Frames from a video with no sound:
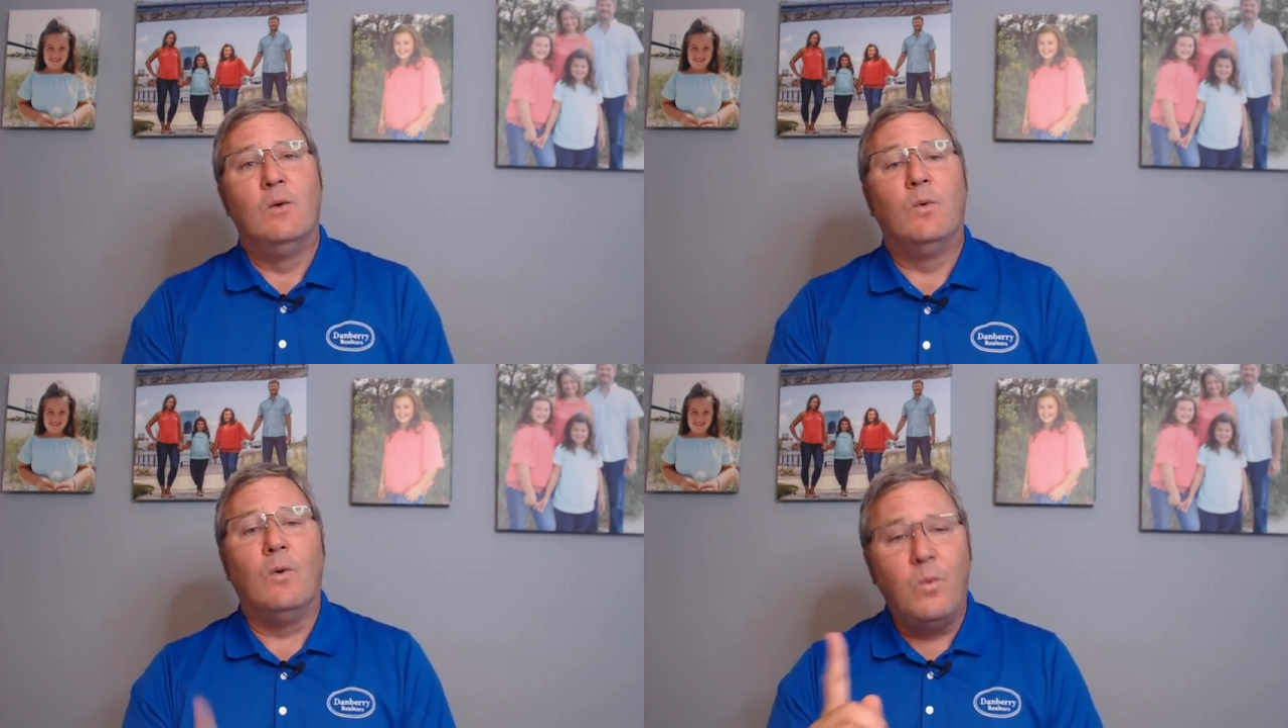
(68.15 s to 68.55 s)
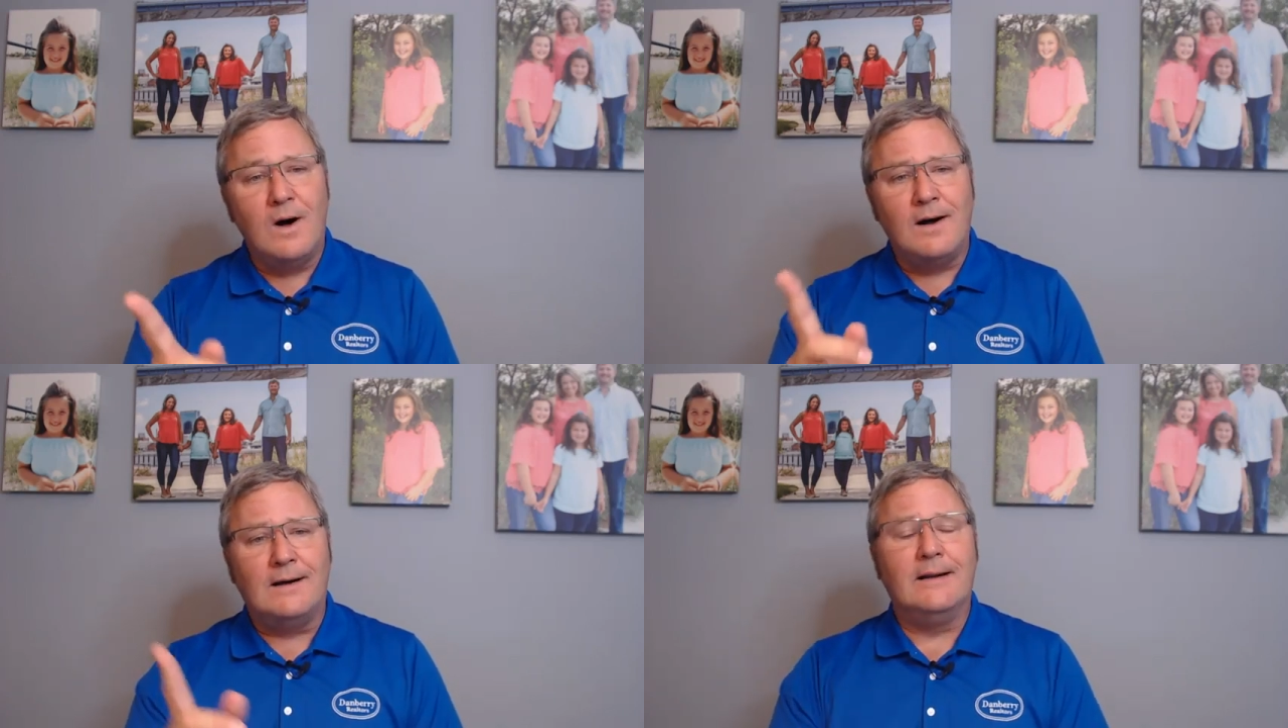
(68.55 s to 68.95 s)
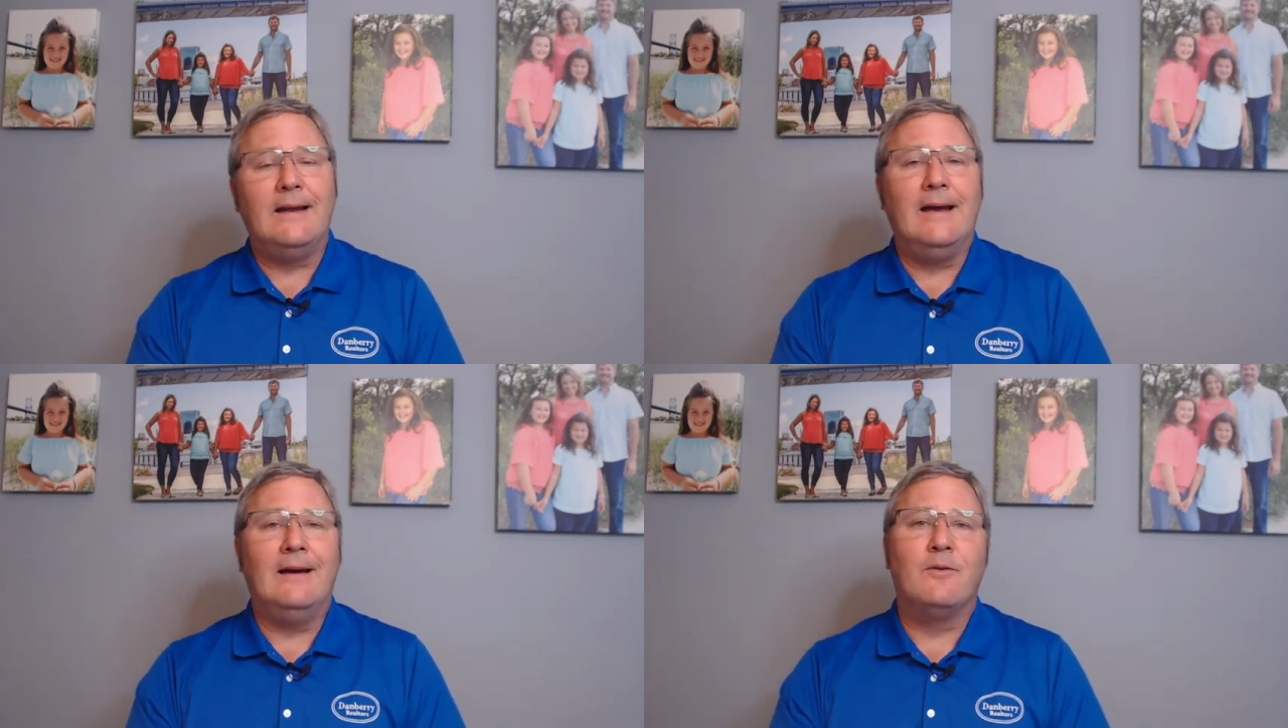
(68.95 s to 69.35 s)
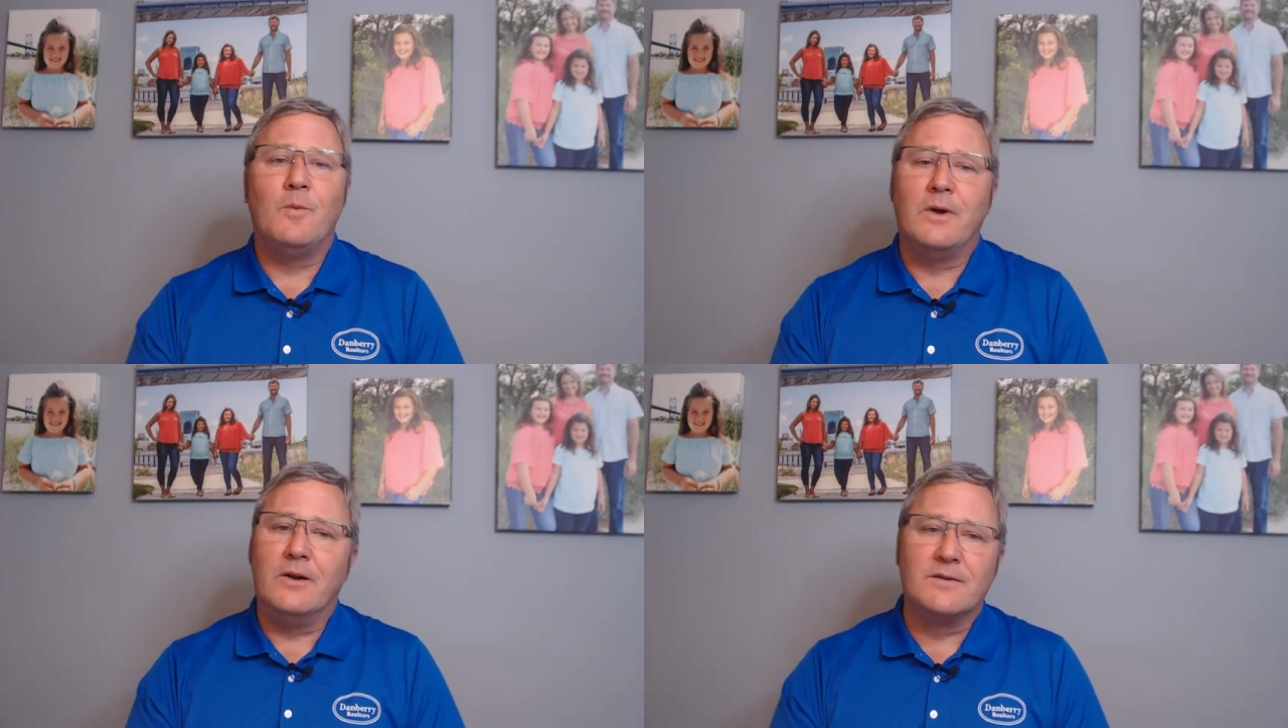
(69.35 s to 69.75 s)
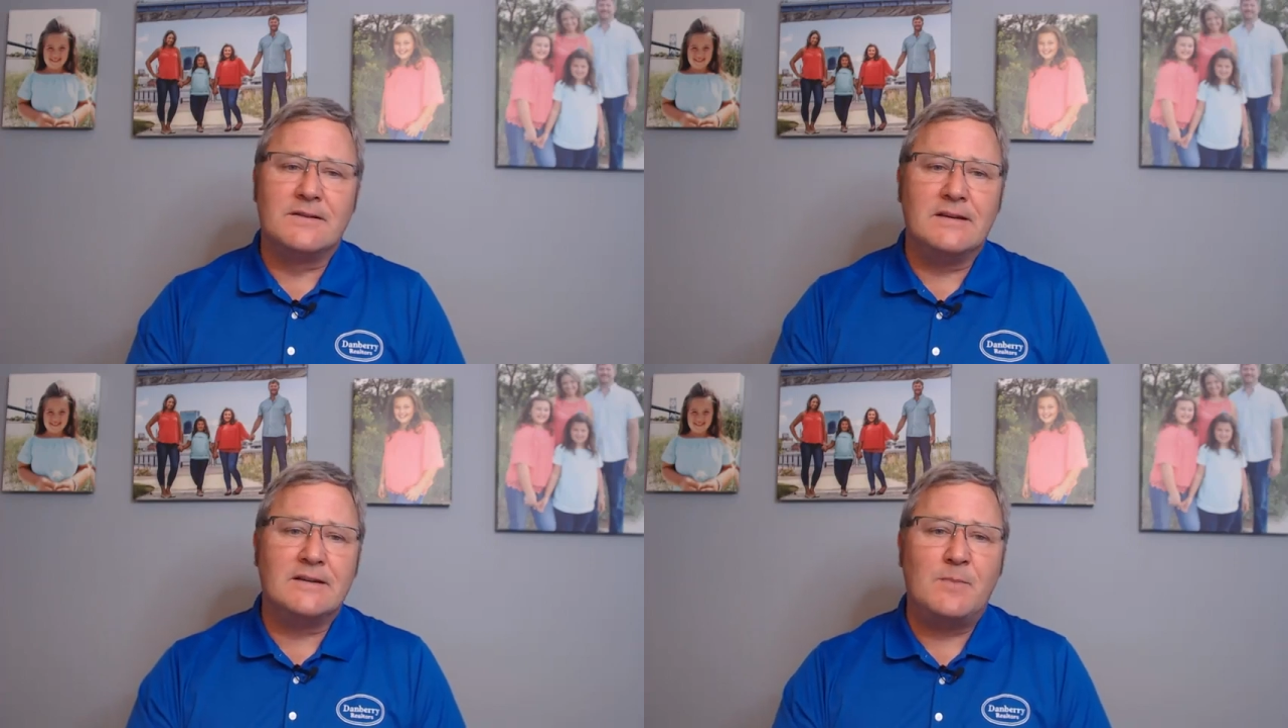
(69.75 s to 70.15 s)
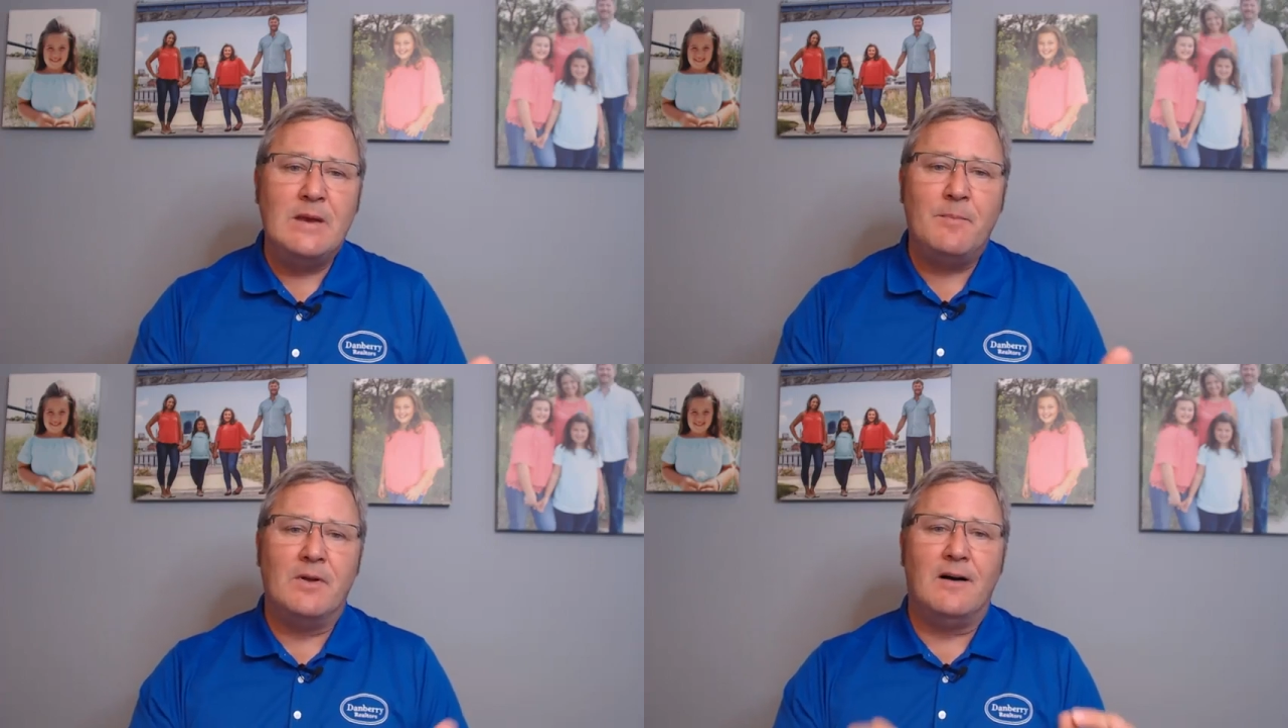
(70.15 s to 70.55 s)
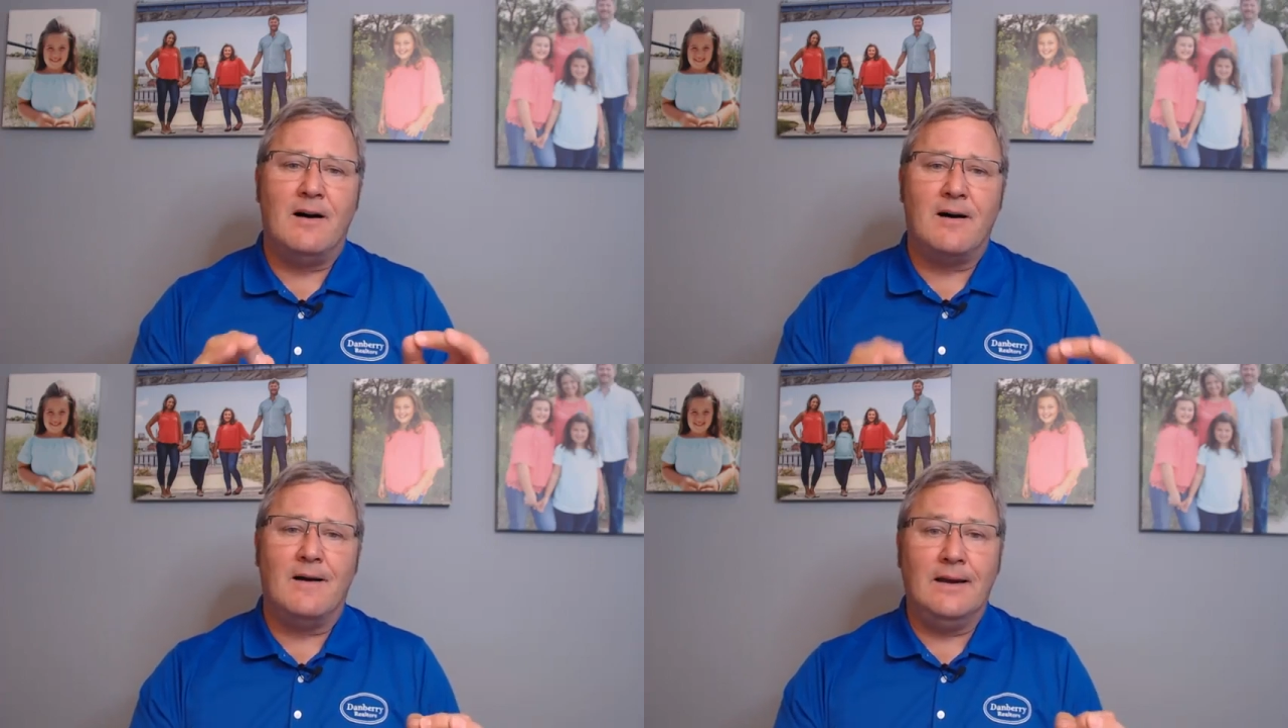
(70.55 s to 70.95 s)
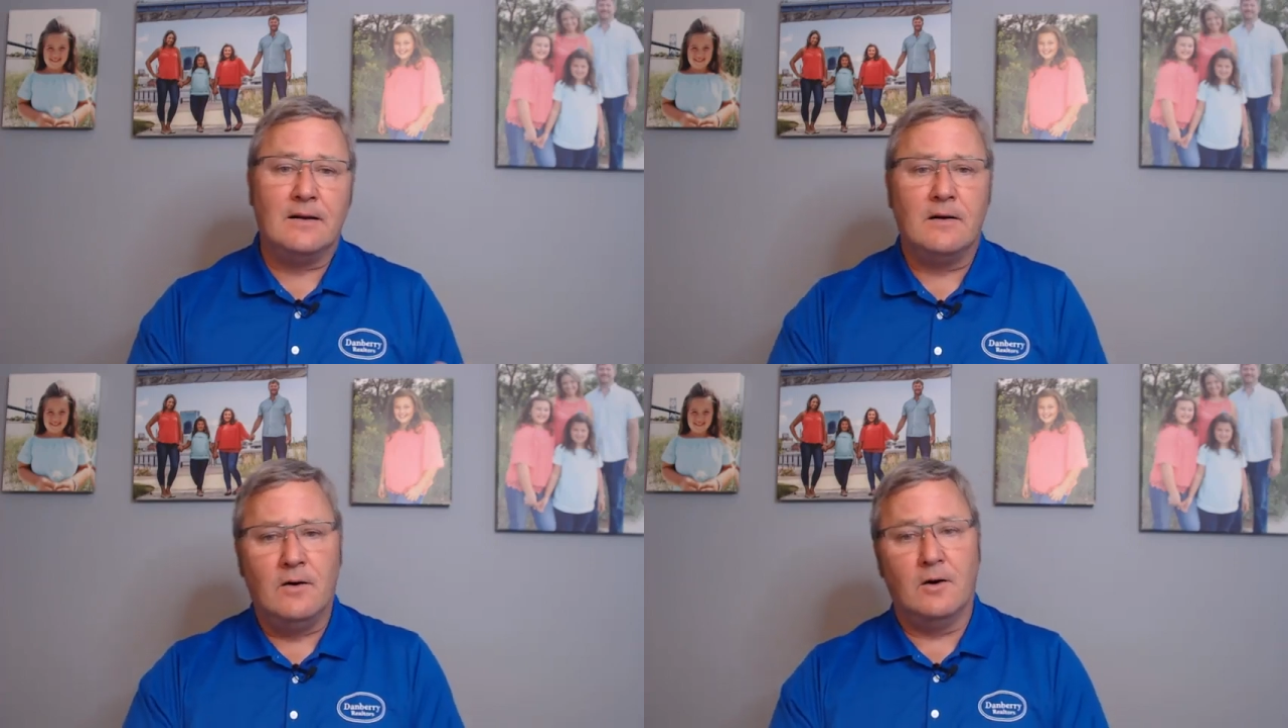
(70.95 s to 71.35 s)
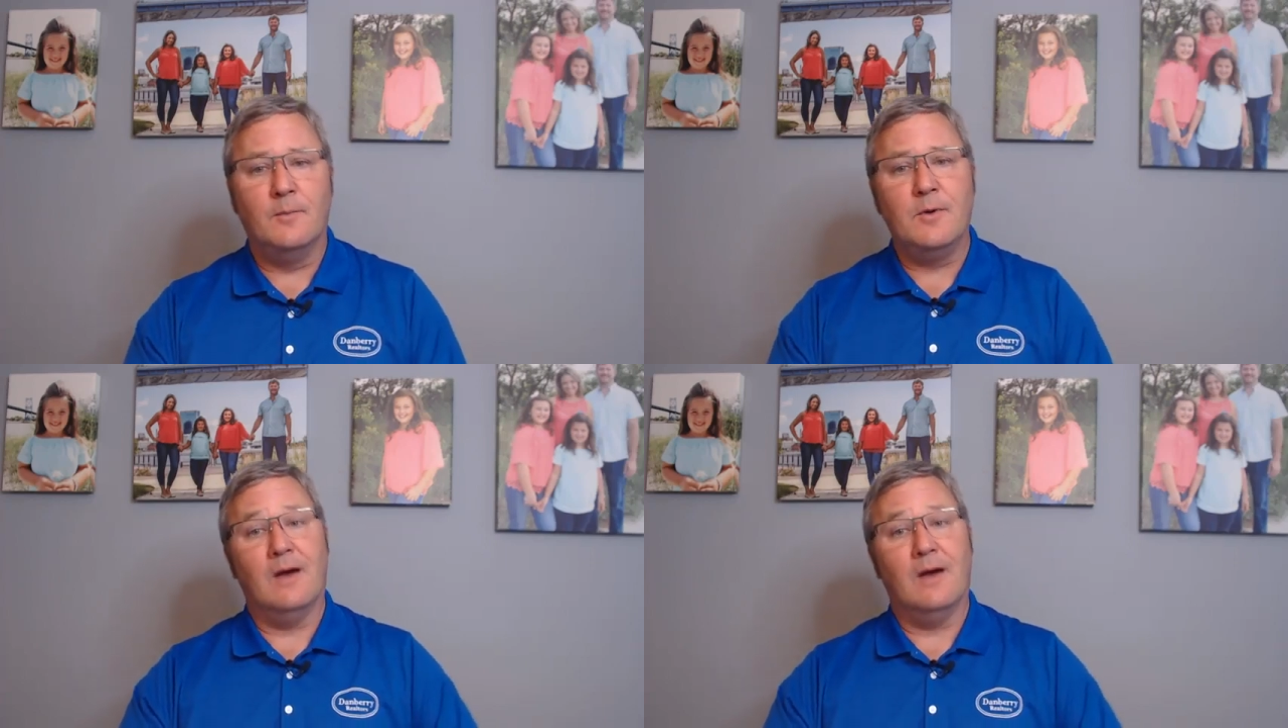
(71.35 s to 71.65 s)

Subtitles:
Well, one, everyone knows this. People are in a home.